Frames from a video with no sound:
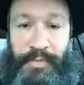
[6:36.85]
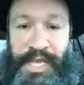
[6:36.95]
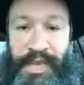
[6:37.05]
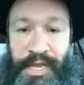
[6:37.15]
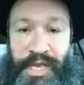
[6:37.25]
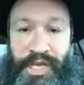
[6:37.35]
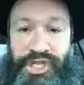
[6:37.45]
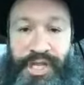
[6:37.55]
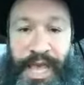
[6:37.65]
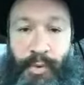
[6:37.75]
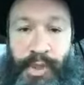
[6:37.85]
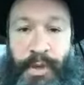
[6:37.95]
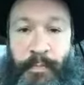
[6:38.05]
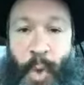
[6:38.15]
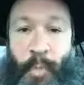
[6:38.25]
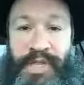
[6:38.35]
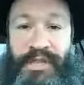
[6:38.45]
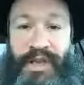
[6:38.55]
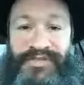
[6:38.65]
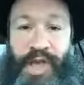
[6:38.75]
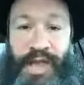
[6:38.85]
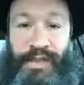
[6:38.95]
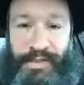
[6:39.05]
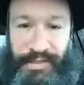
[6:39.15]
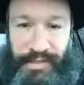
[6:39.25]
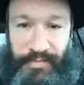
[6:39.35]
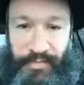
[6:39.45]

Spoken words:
to begin each day with a moment of silence.